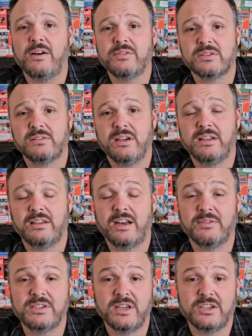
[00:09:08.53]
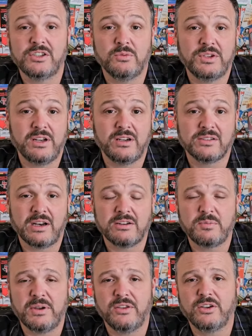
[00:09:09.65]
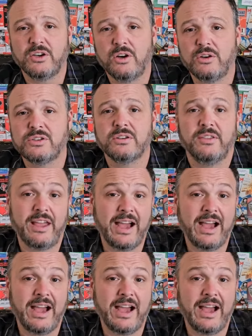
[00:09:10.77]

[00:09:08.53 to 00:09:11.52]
Obviously, a lot of attention with Deion Sanders being the coach.